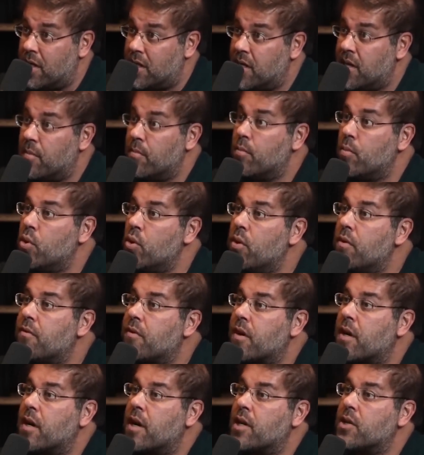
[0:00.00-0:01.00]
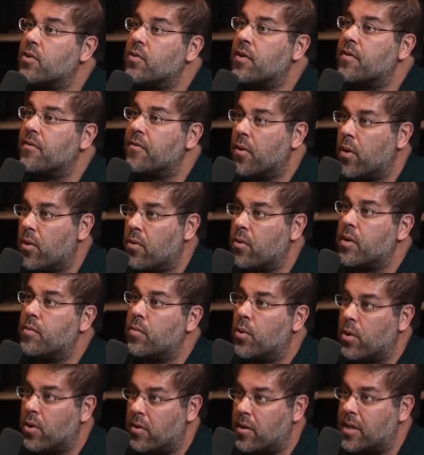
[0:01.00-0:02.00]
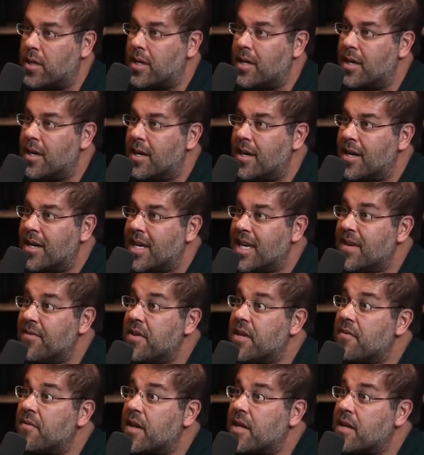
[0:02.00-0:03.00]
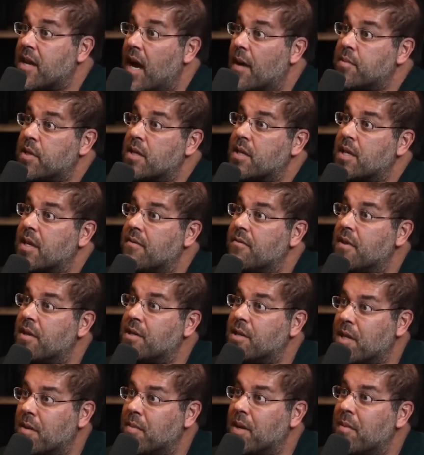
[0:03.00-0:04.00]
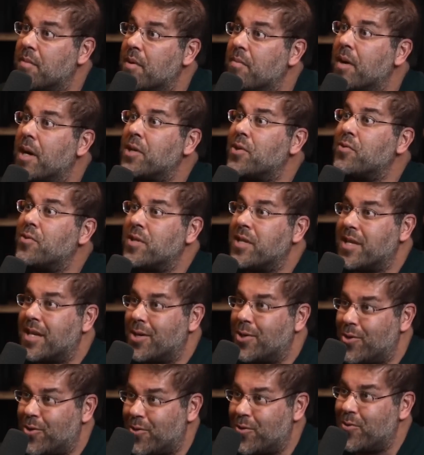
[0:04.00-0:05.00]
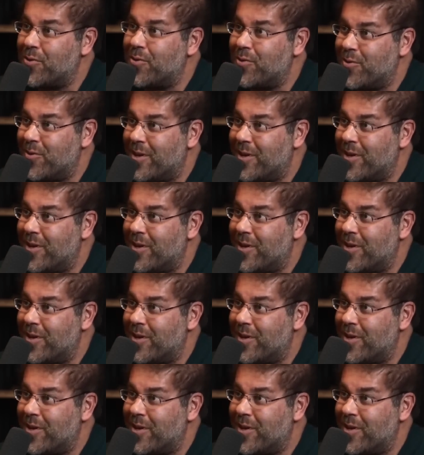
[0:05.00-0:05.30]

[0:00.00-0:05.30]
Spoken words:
to move the country forward morally, even if at times he's convincing people by using other